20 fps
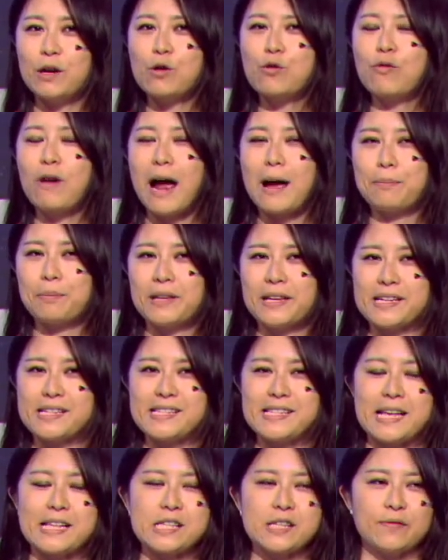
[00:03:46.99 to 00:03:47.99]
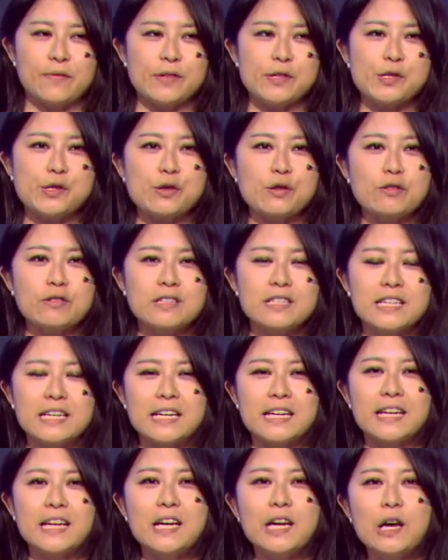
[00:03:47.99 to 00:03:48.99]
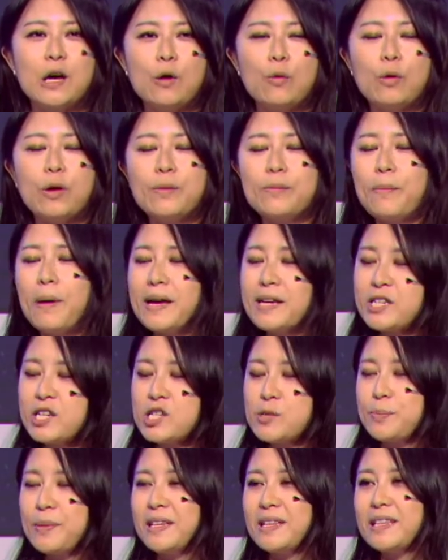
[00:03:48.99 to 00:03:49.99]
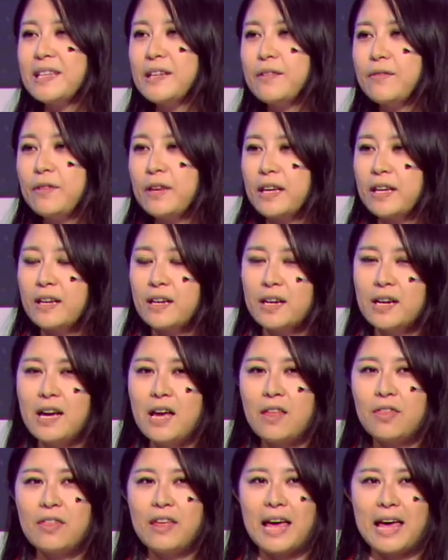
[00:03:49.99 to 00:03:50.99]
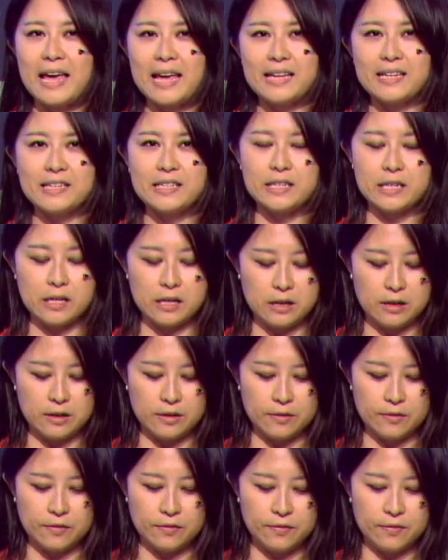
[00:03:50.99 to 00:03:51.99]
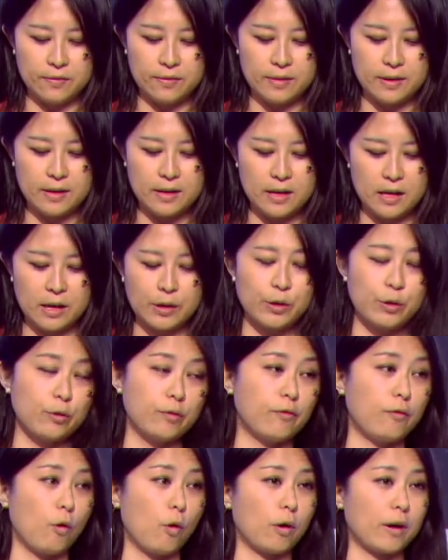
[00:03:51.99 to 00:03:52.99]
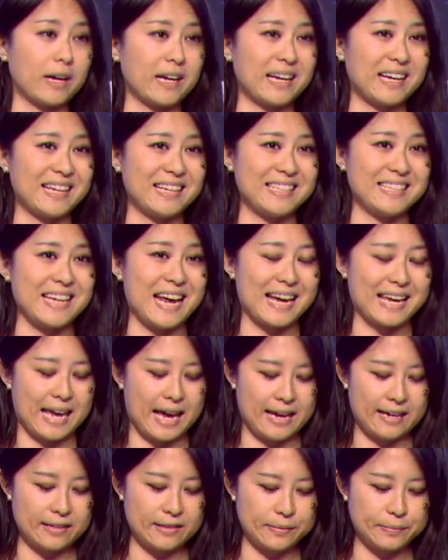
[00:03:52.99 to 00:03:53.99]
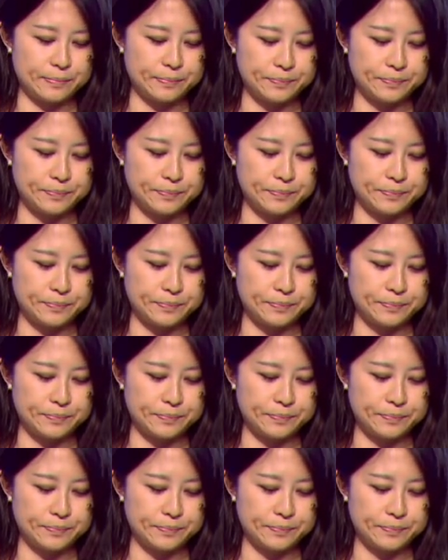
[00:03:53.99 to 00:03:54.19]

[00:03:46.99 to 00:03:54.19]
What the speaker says: grappling sense of uncertainty, we might just be living the end of a euphoric decade.